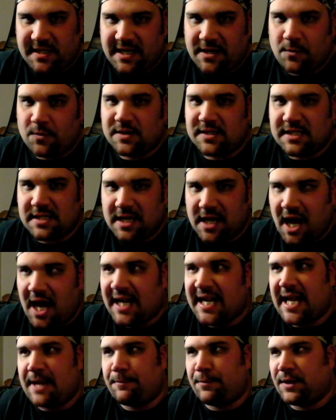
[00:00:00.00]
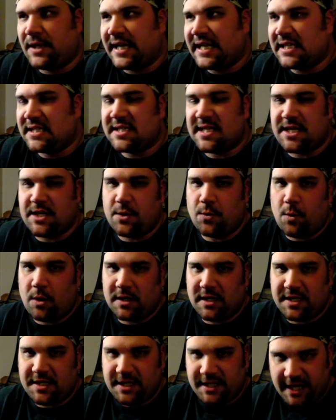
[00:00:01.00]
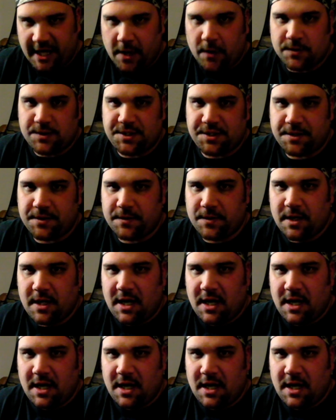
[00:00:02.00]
and it was not a place that you wanted to go to.